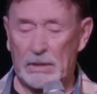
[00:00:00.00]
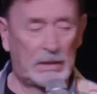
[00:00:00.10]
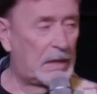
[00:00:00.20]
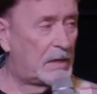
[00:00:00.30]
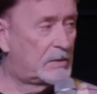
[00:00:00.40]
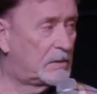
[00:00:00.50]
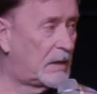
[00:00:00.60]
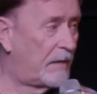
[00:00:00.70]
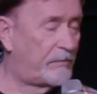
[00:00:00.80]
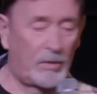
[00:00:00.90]
And I
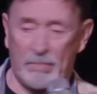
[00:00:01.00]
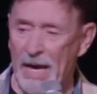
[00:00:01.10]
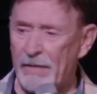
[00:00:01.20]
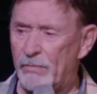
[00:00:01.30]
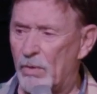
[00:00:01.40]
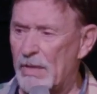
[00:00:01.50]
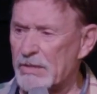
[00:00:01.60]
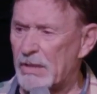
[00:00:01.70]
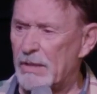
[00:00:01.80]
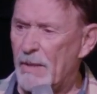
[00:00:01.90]
felt bad for him. I
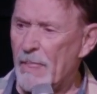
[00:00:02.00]
said,